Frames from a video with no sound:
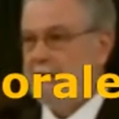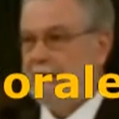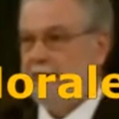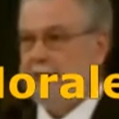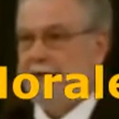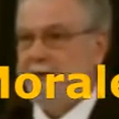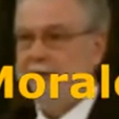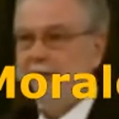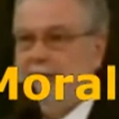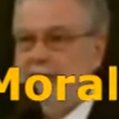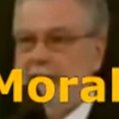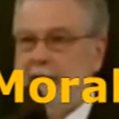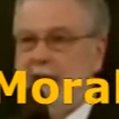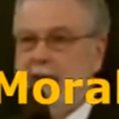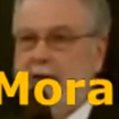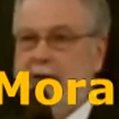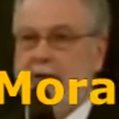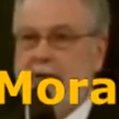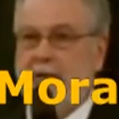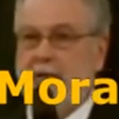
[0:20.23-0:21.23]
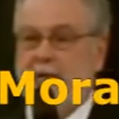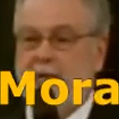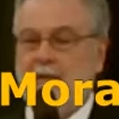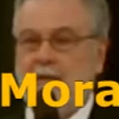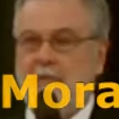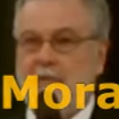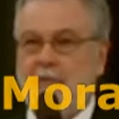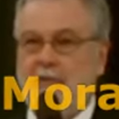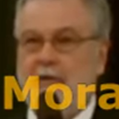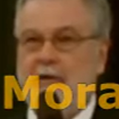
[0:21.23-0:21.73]
is that
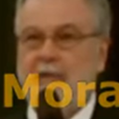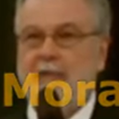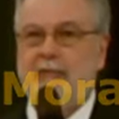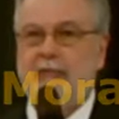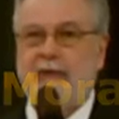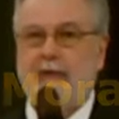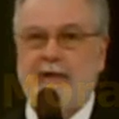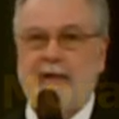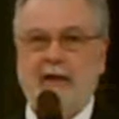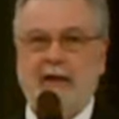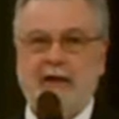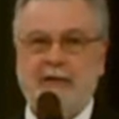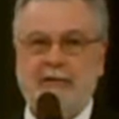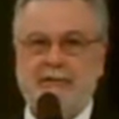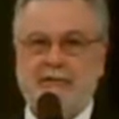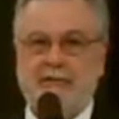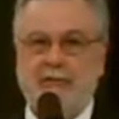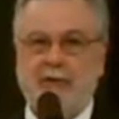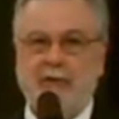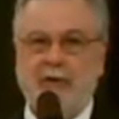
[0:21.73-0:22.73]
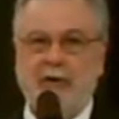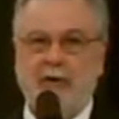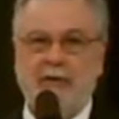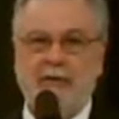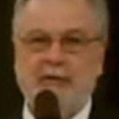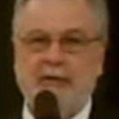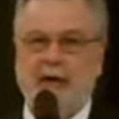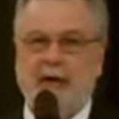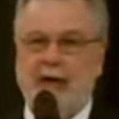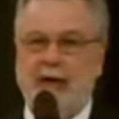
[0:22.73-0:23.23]
we have realized for a
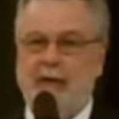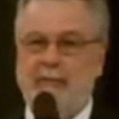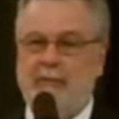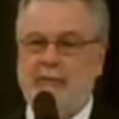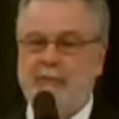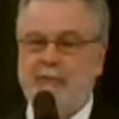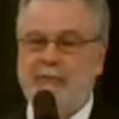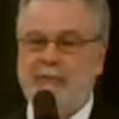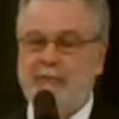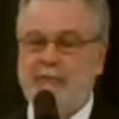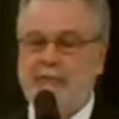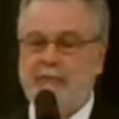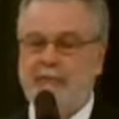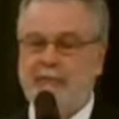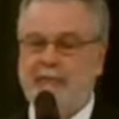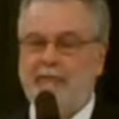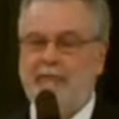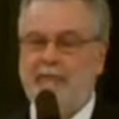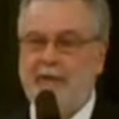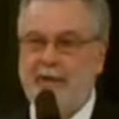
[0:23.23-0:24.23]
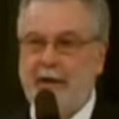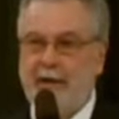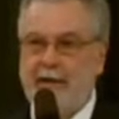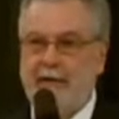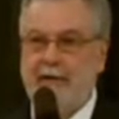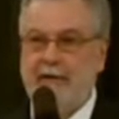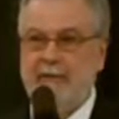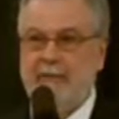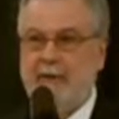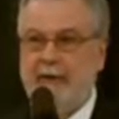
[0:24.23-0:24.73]
long time, and we're
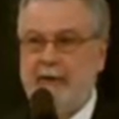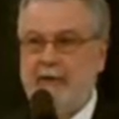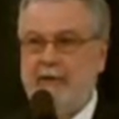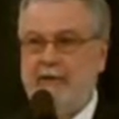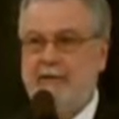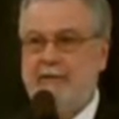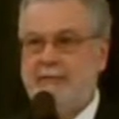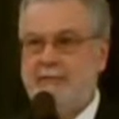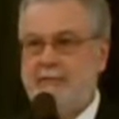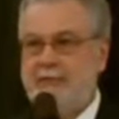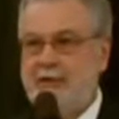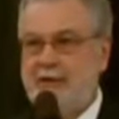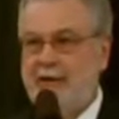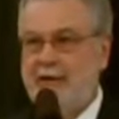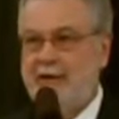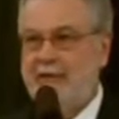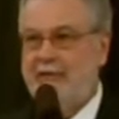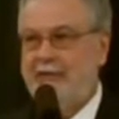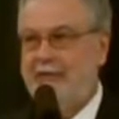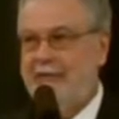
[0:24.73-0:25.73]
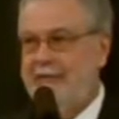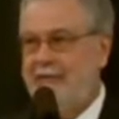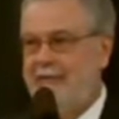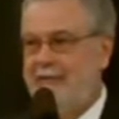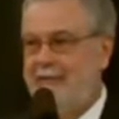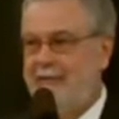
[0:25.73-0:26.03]
finally making some changes.